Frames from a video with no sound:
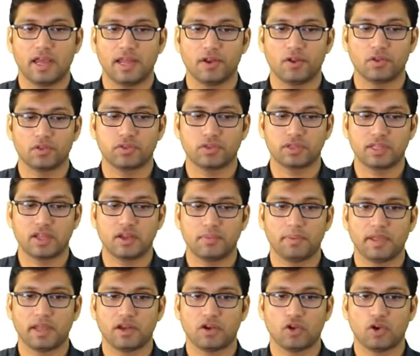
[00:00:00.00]
and also there
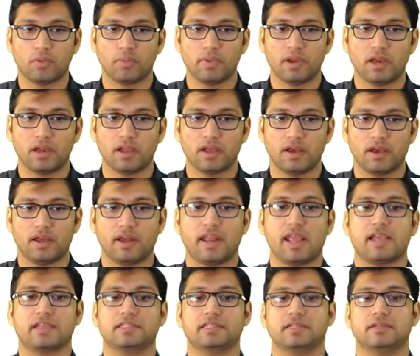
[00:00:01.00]
will be a normal
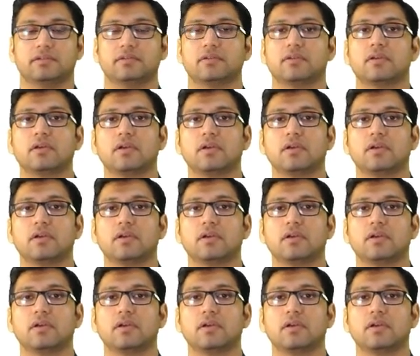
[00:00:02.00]
reaction.